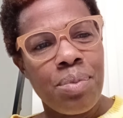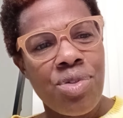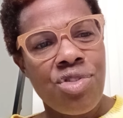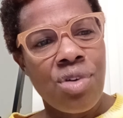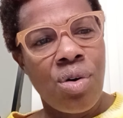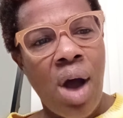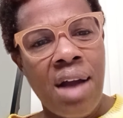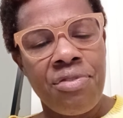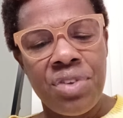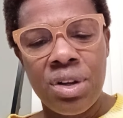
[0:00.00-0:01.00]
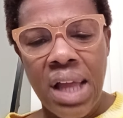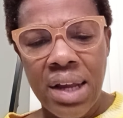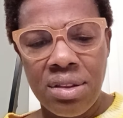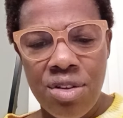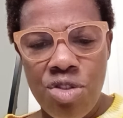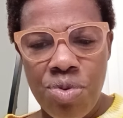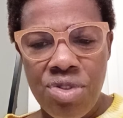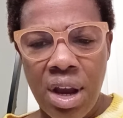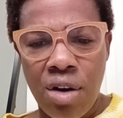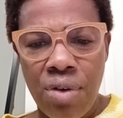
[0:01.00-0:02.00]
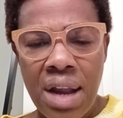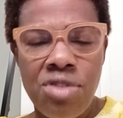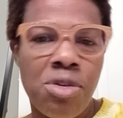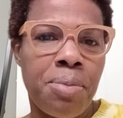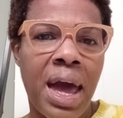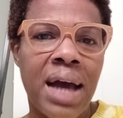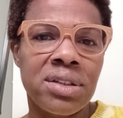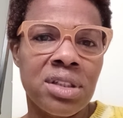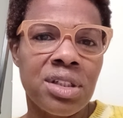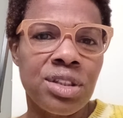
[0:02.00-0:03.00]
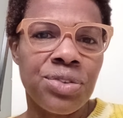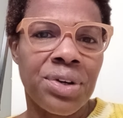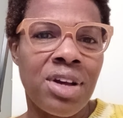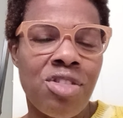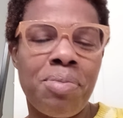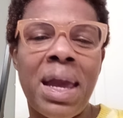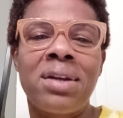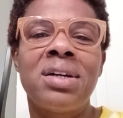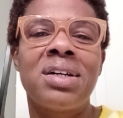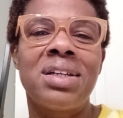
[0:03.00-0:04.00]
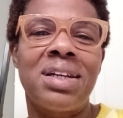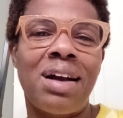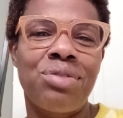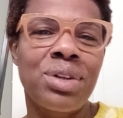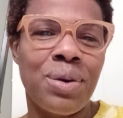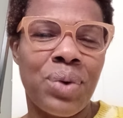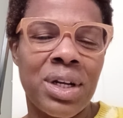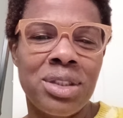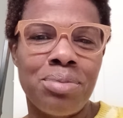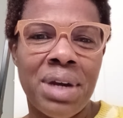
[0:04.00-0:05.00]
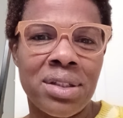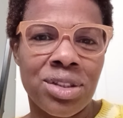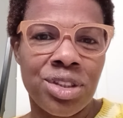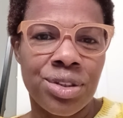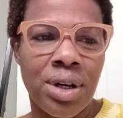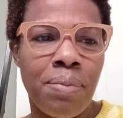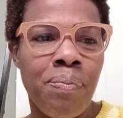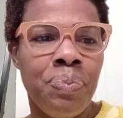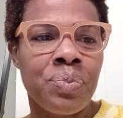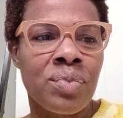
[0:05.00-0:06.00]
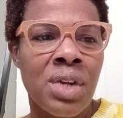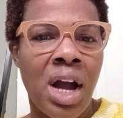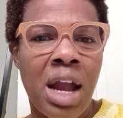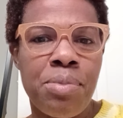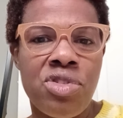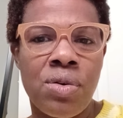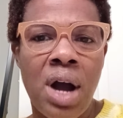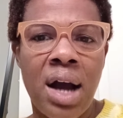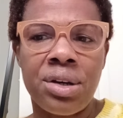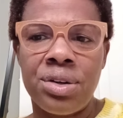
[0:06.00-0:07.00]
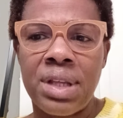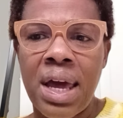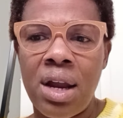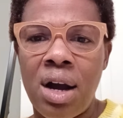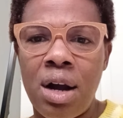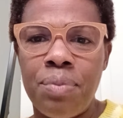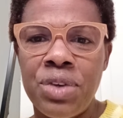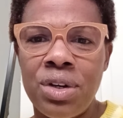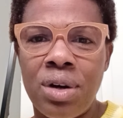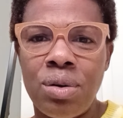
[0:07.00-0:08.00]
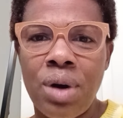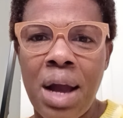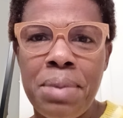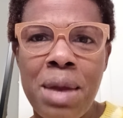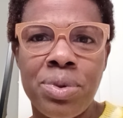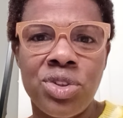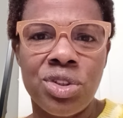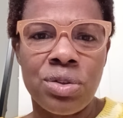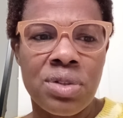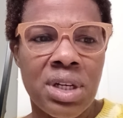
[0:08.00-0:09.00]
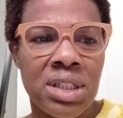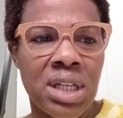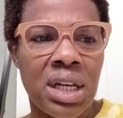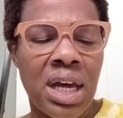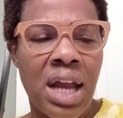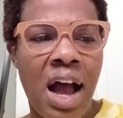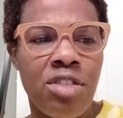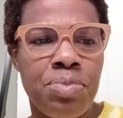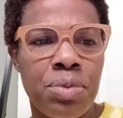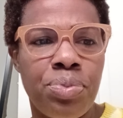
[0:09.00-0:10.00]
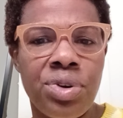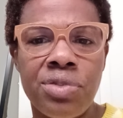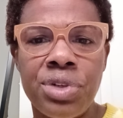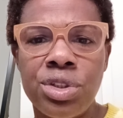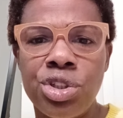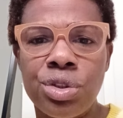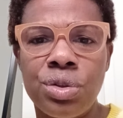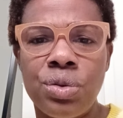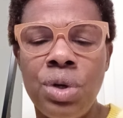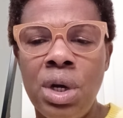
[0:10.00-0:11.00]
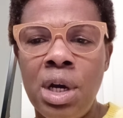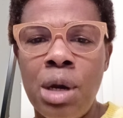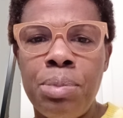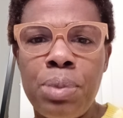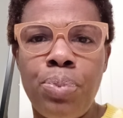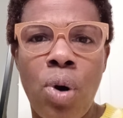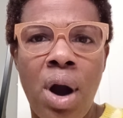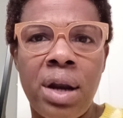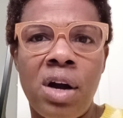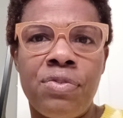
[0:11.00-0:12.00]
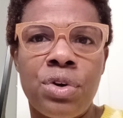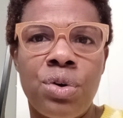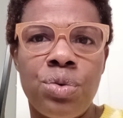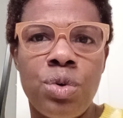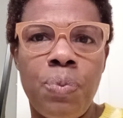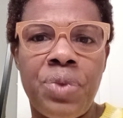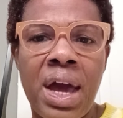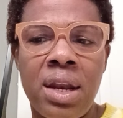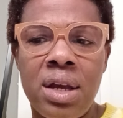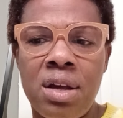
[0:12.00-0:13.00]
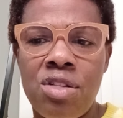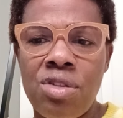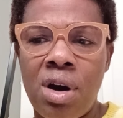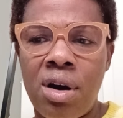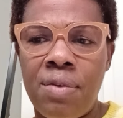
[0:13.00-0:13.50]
So I feel like this was like a rites of passage for his manhood, and I really wanted to make this trip. I am so honored that, I'm able to do this, and that I've been privy to be part of a group that is